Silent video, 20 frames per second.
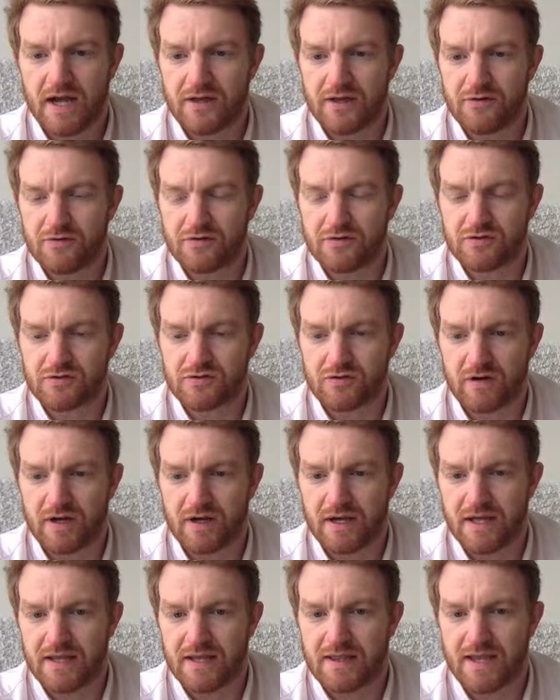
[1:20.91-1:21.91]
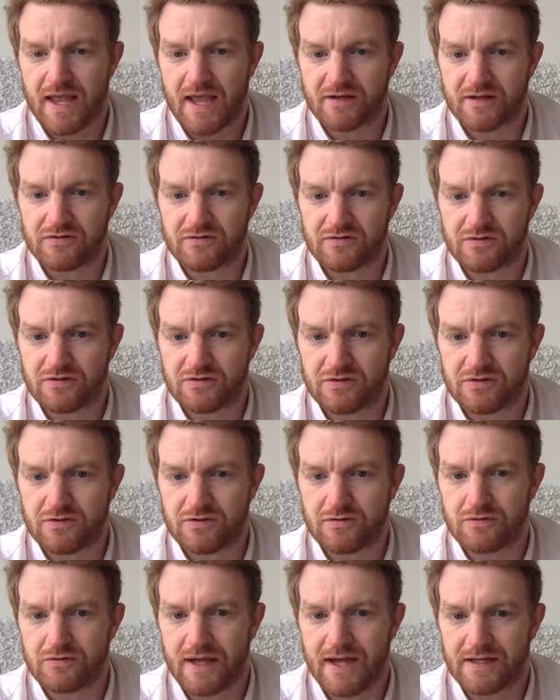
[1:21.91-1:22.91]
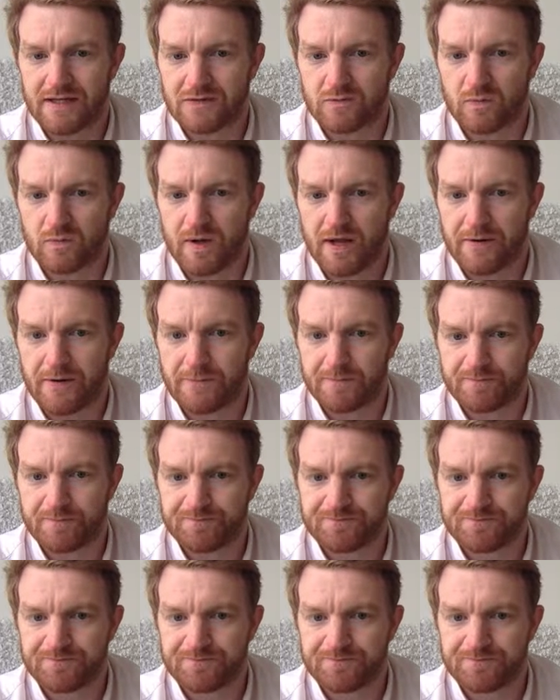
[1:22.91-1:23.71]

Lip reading: you can try the extra 2 as well.